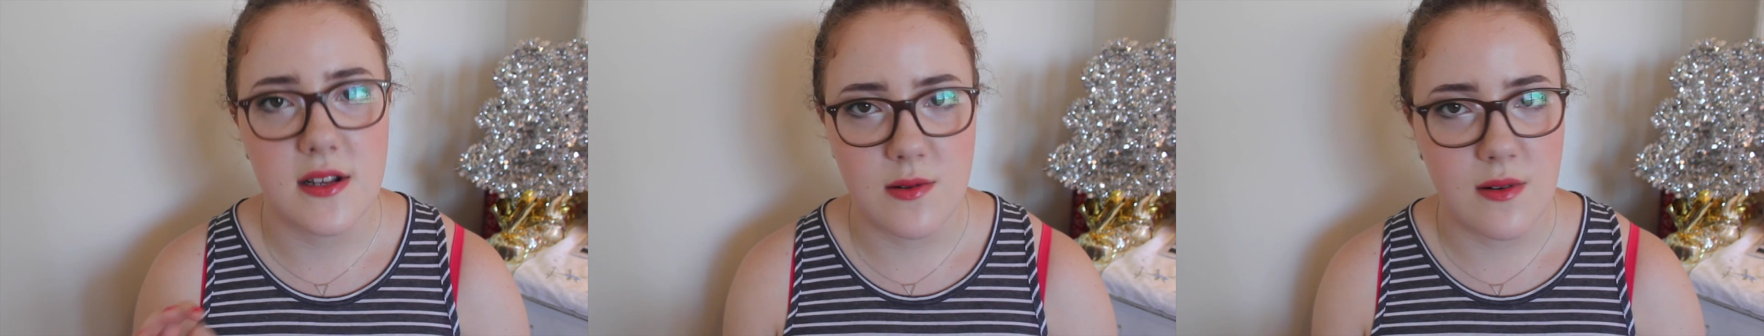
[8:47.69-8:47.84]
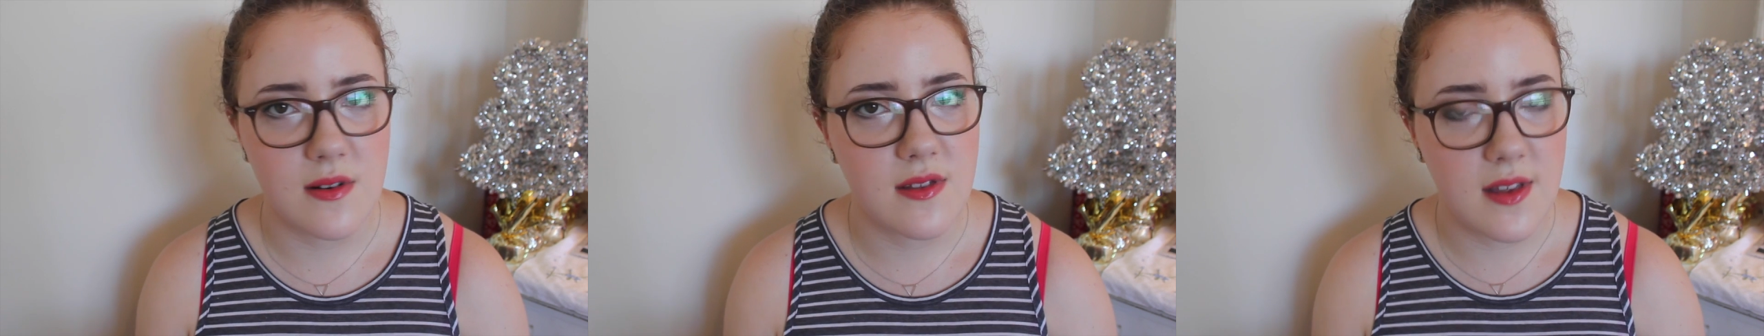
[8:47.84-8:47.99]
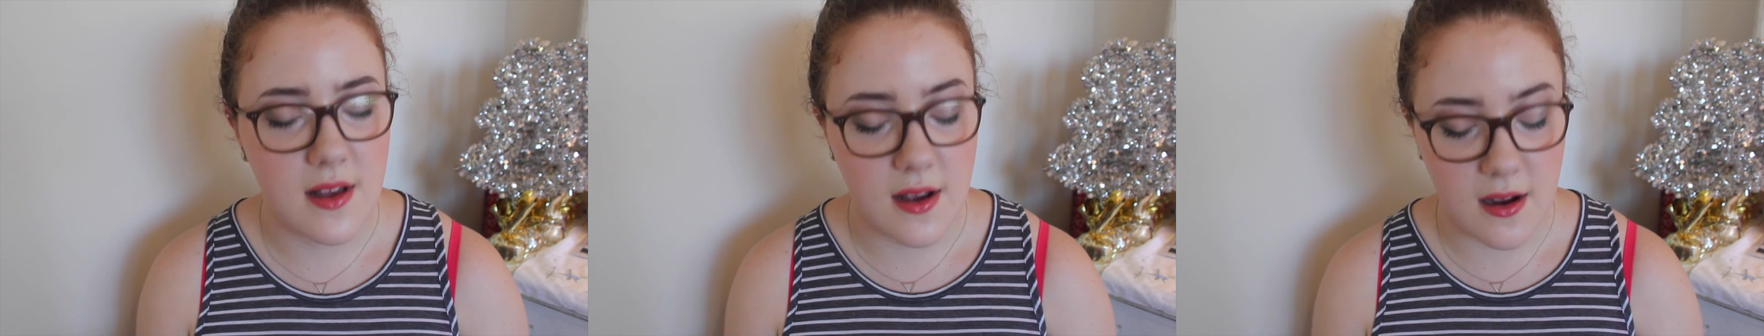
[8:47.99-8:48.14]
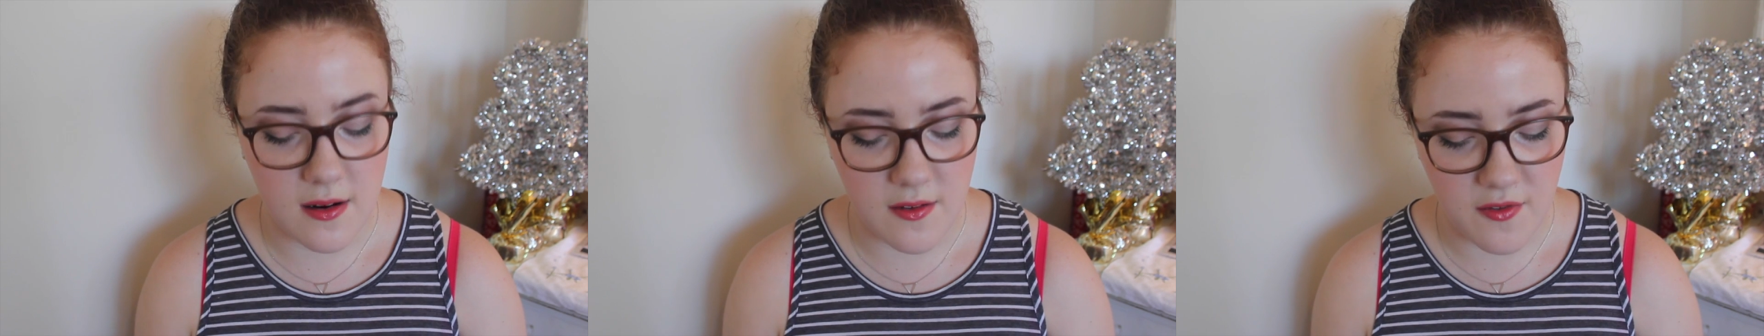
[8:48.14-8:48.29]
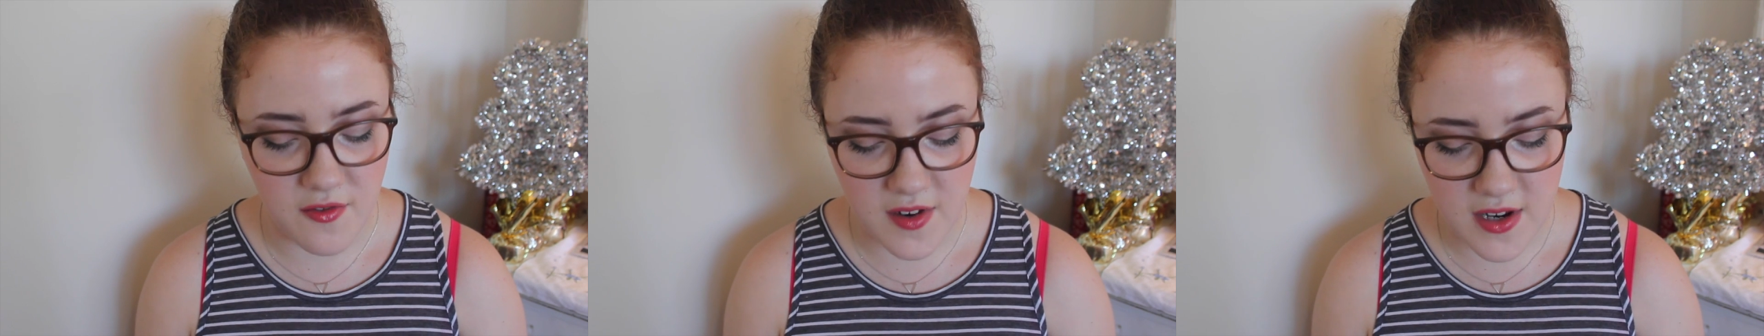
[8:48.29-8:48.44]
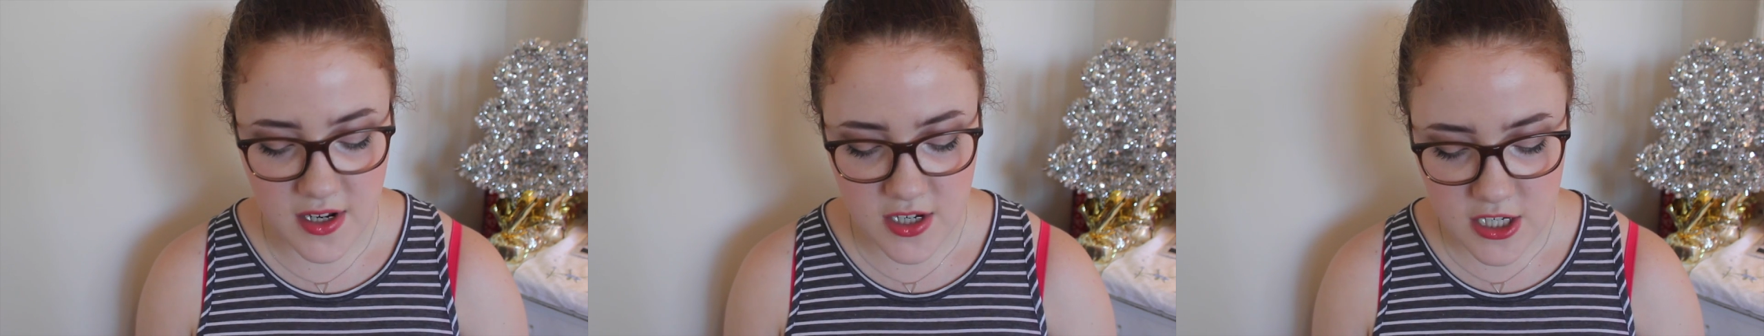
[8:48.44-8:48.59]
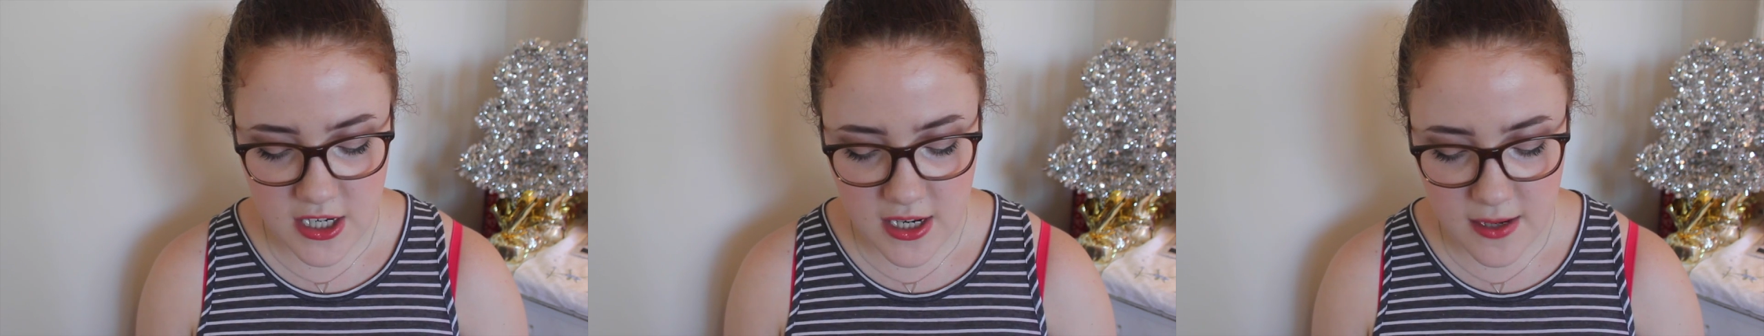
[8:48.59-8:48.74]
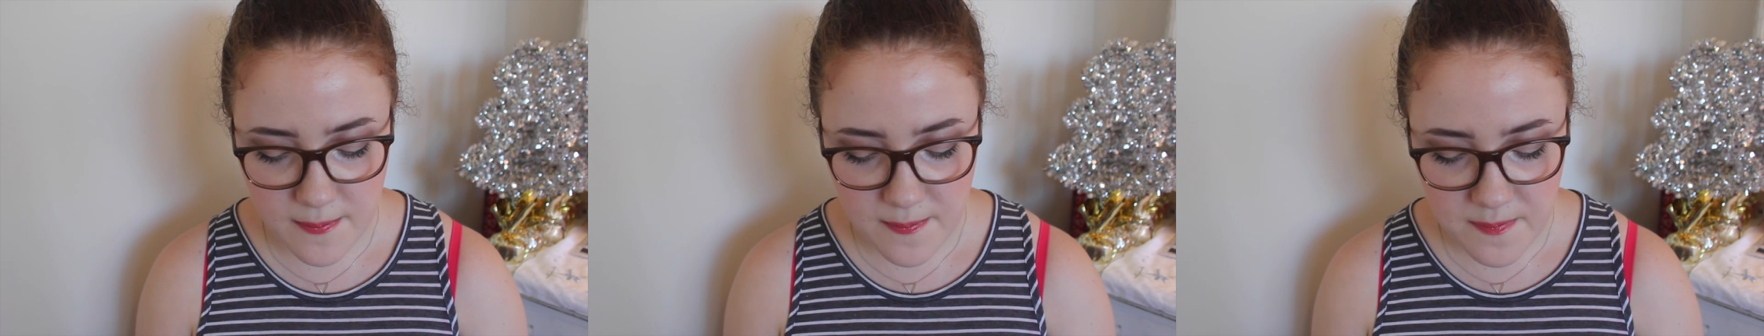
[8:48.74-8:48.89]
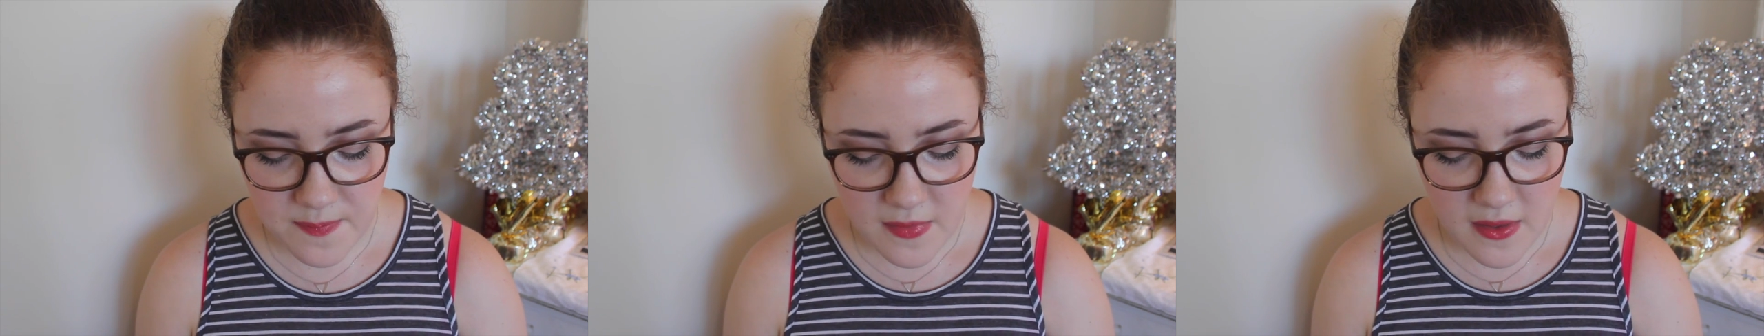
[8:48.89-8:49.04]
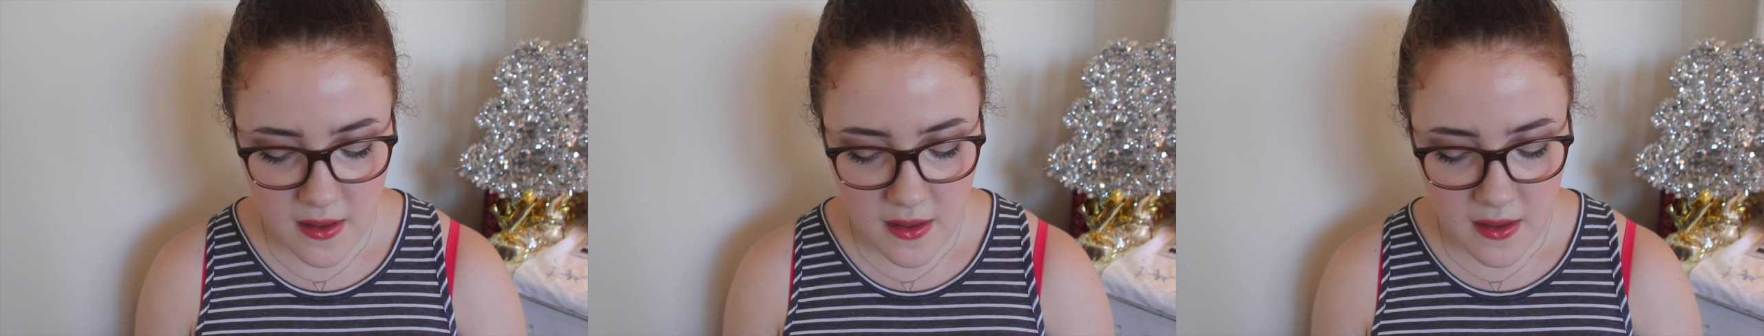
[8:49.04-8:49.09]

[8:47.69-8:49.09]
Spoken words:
so I think I'll finish it.